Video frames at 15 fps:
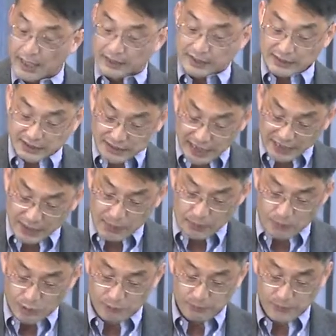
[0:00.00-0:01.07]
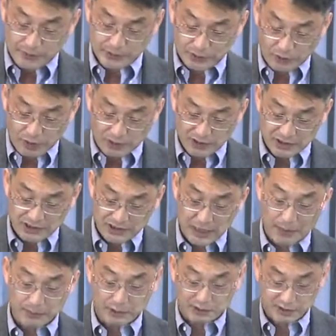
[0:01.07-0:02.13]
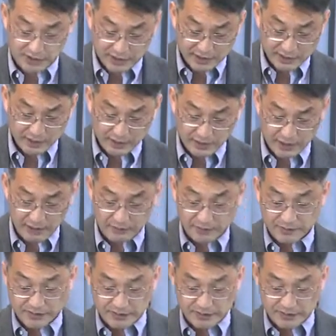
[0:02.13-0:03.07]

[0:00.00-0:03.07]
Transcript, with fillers: The second movement starts in chapter 16 with